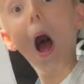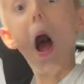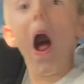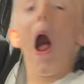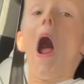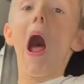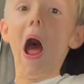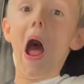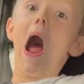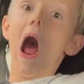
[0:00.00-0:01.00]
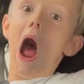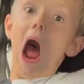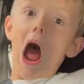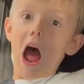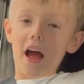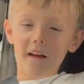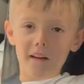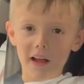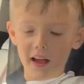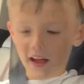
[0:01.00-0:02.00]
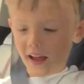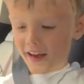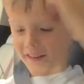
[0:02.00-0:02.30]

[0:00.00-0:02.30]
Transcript: did you laugh or did you scream? I